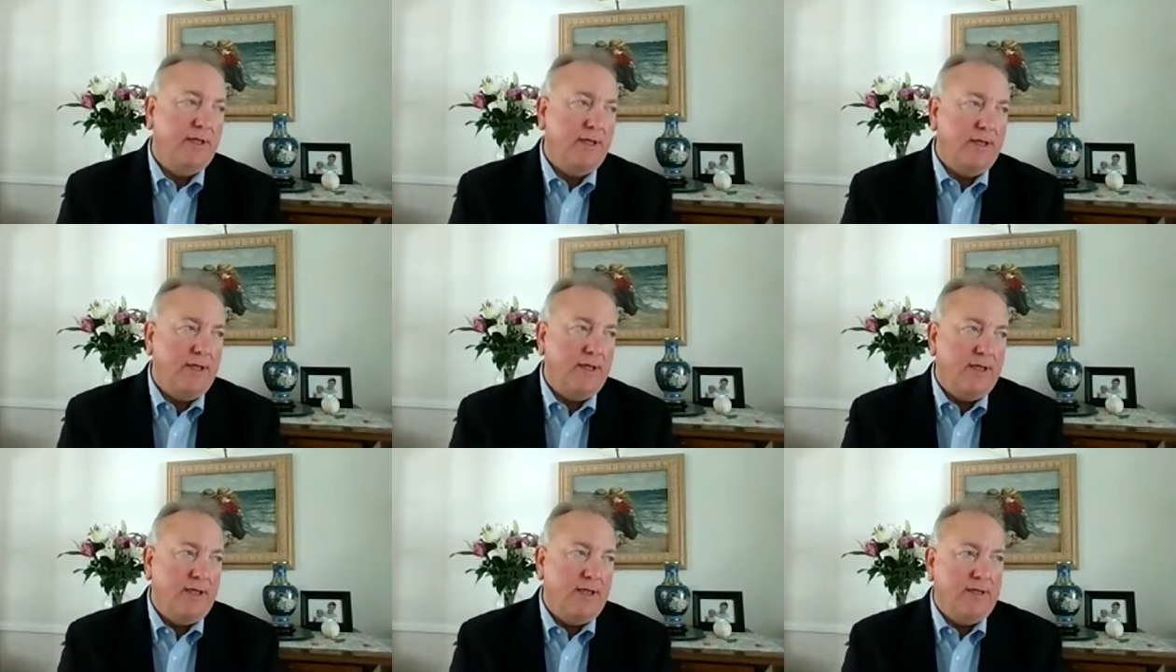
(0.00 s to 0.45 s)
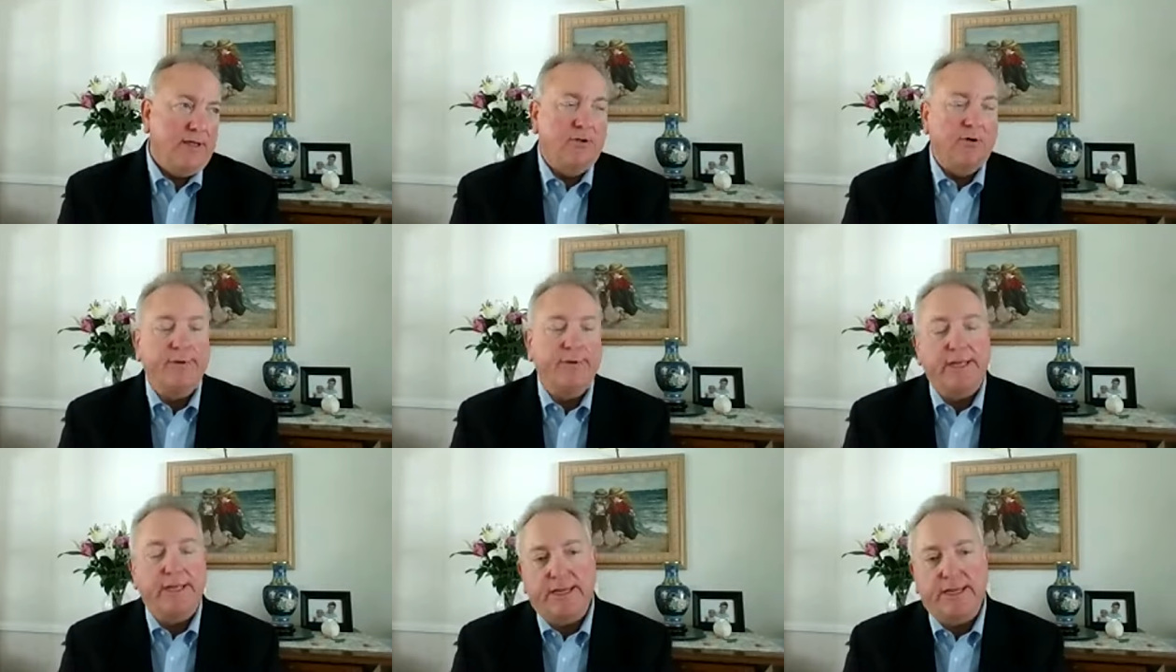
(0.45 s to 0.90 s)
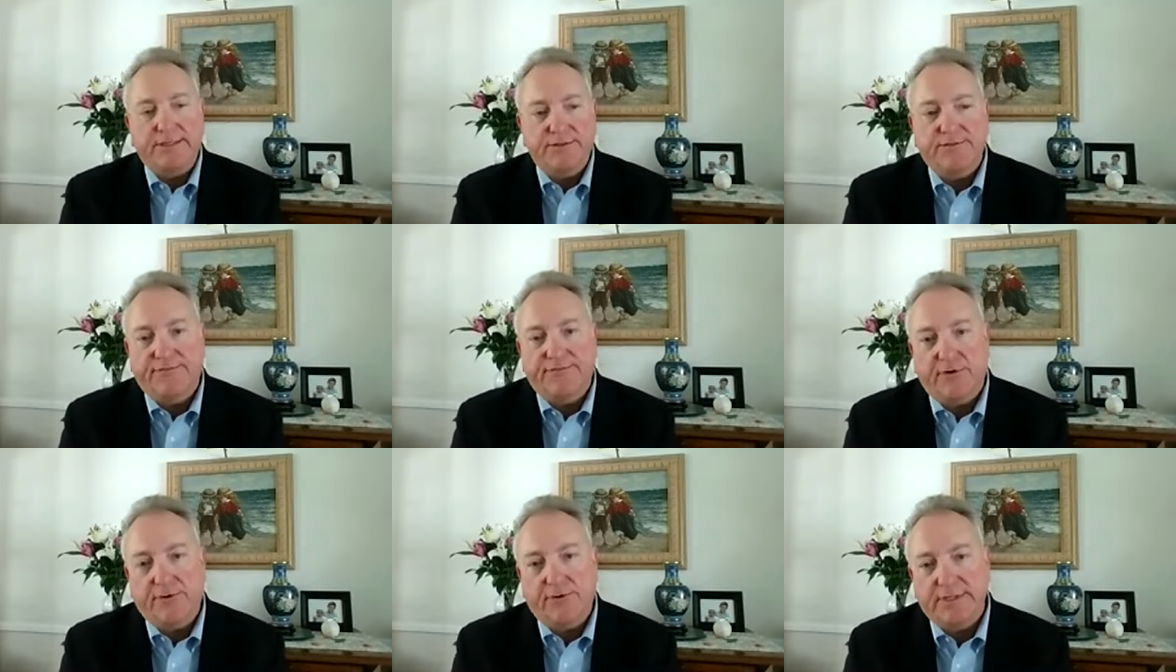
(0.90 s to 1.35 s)
Nobody answers the
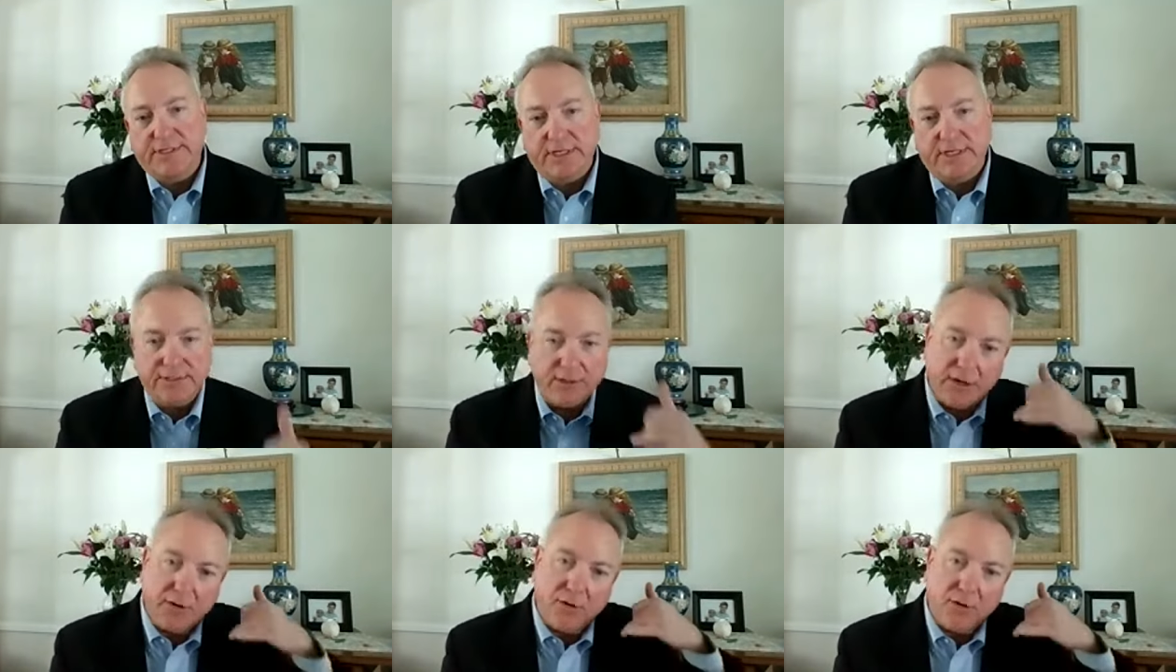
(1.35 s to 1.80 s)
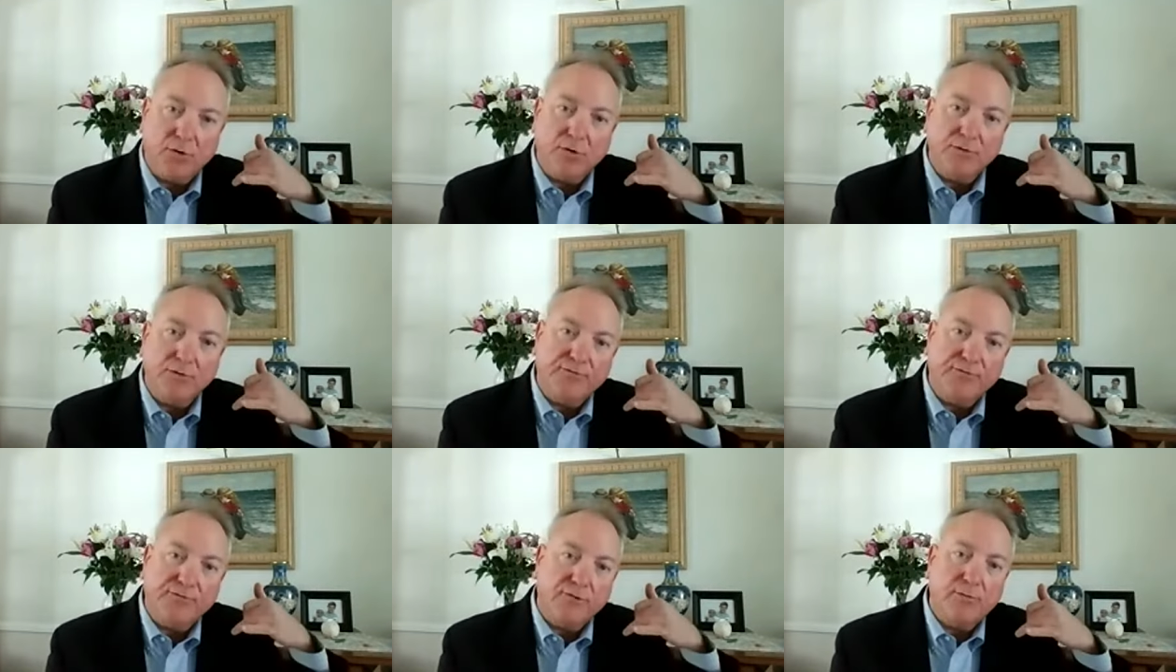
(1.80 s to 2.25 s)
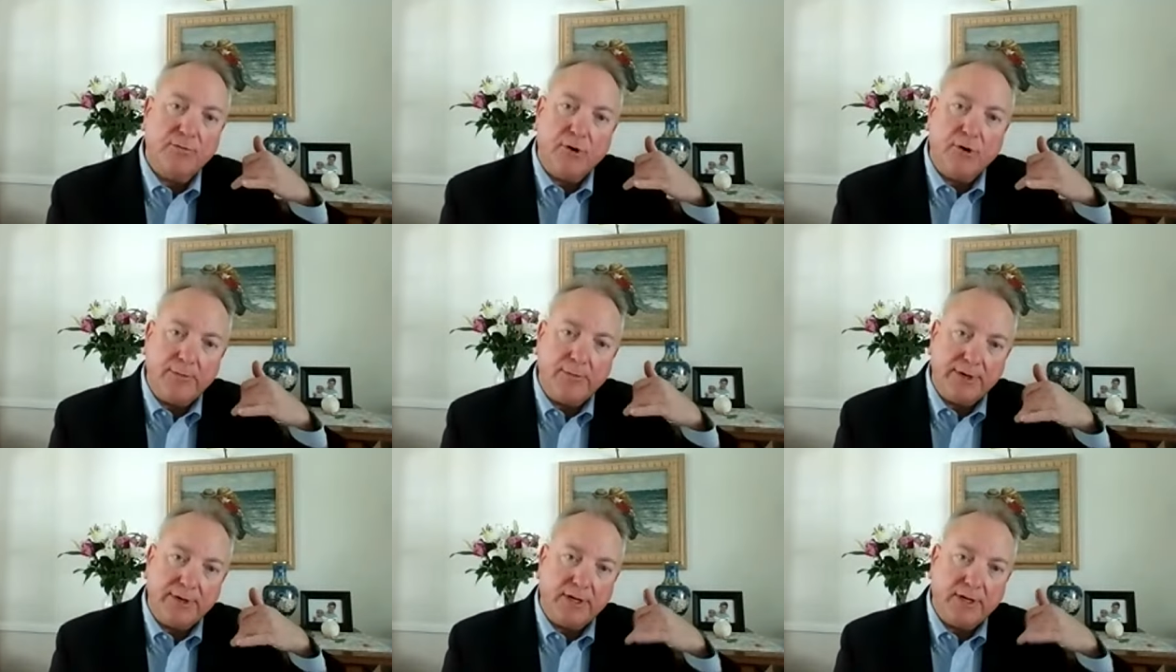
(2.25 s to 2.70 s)
phone and says, "Oh, hold for a
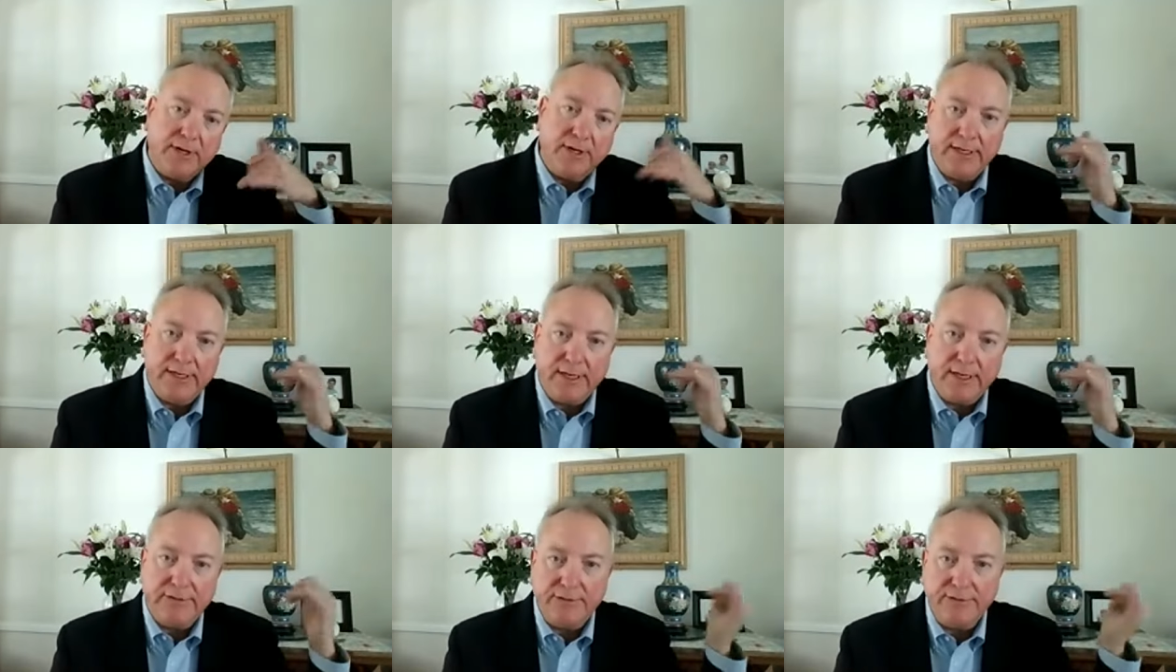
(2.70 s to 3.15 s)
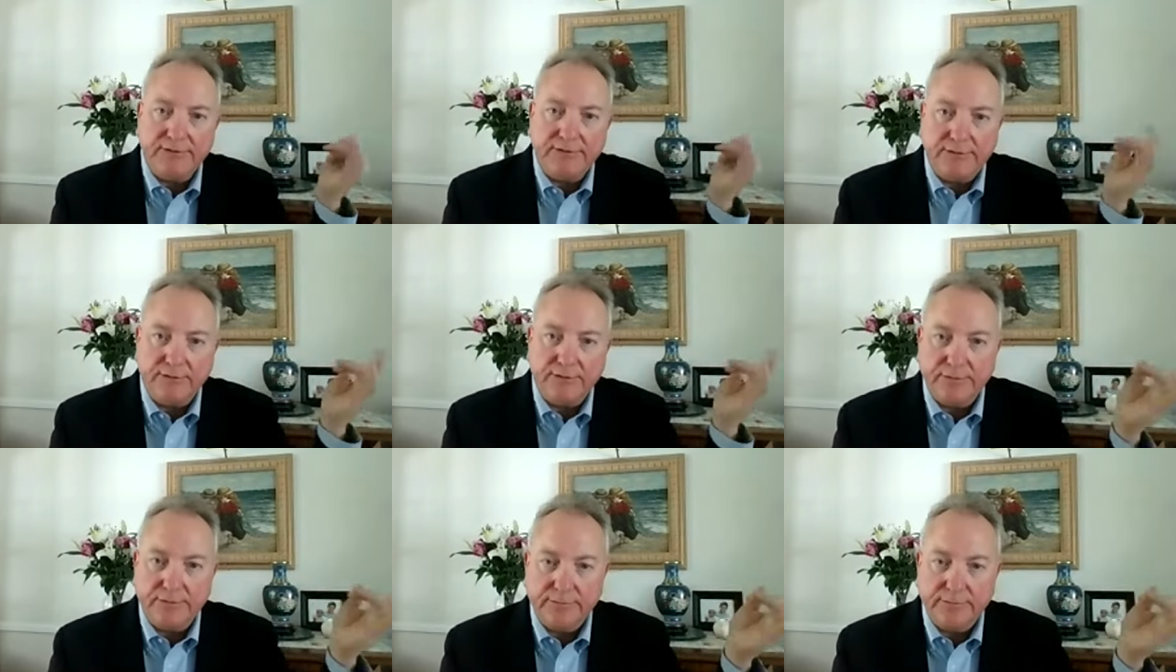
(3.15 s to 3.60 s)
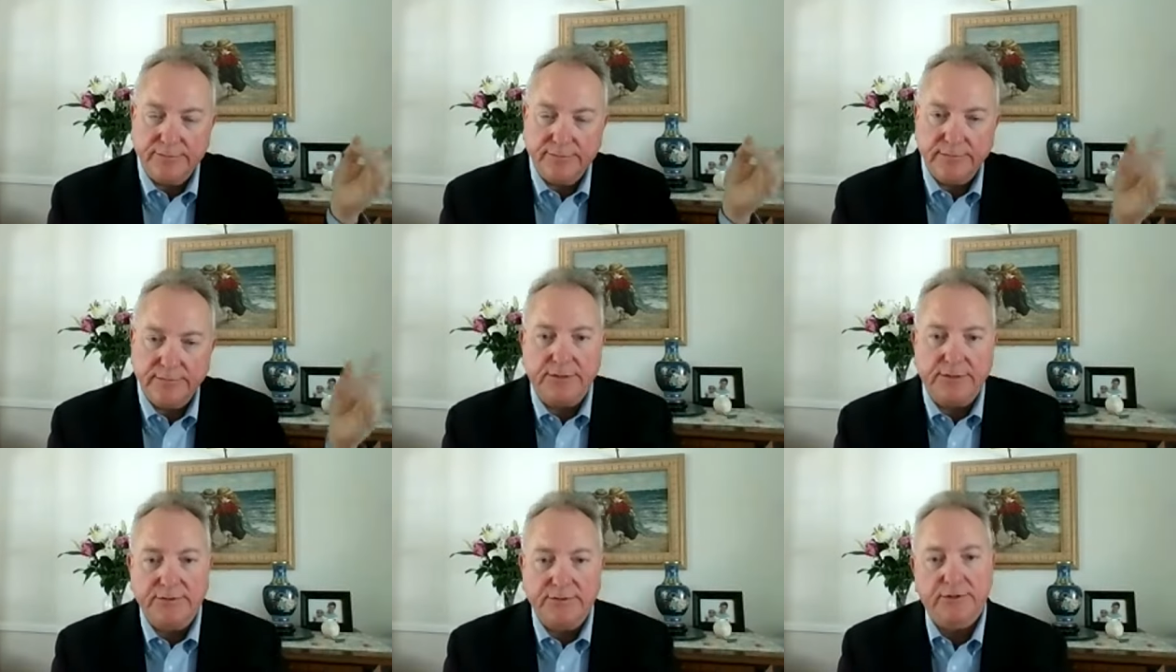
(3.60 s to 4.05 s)
moment. I'll connect you to
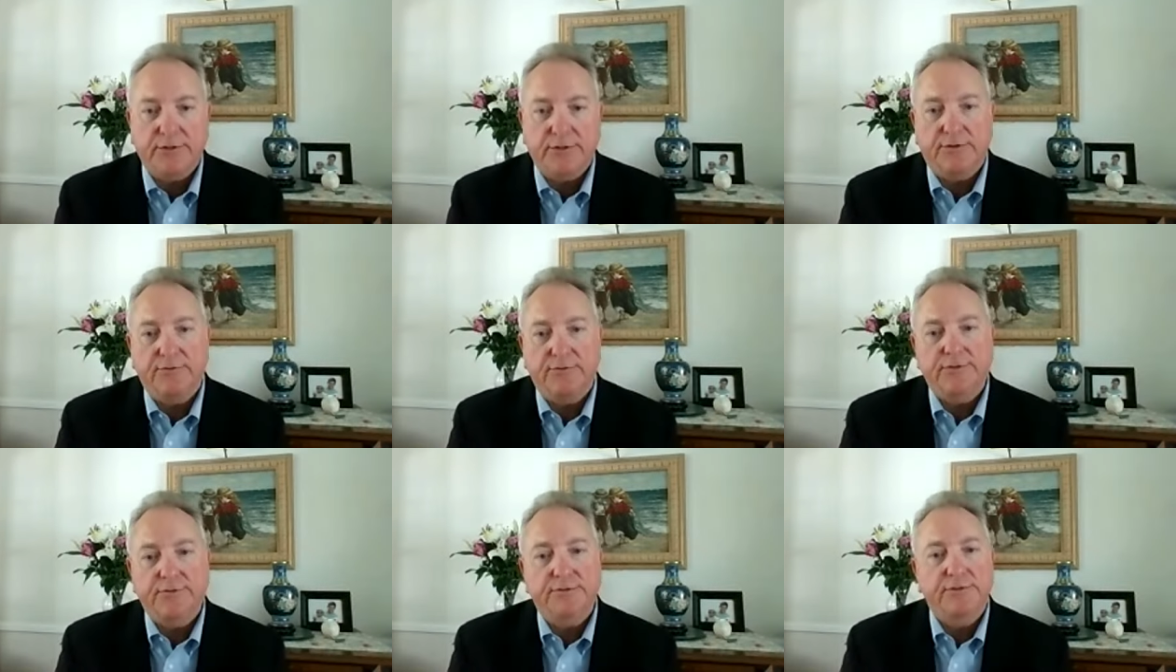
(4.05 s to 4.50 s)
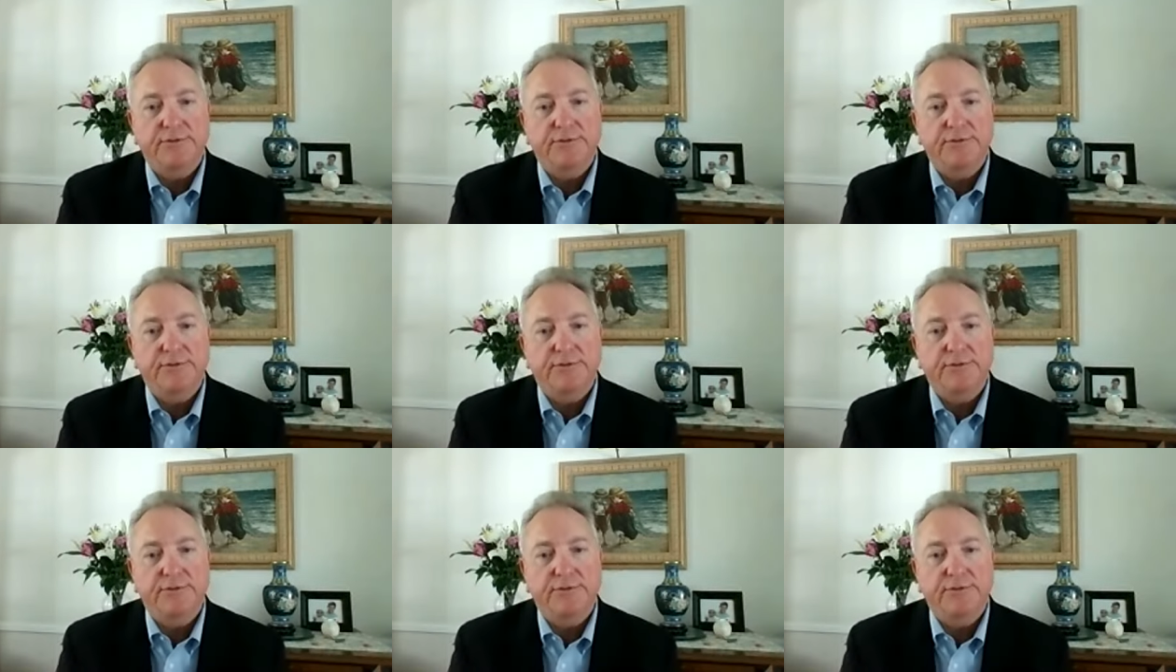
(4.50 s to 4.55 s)
you know so and so."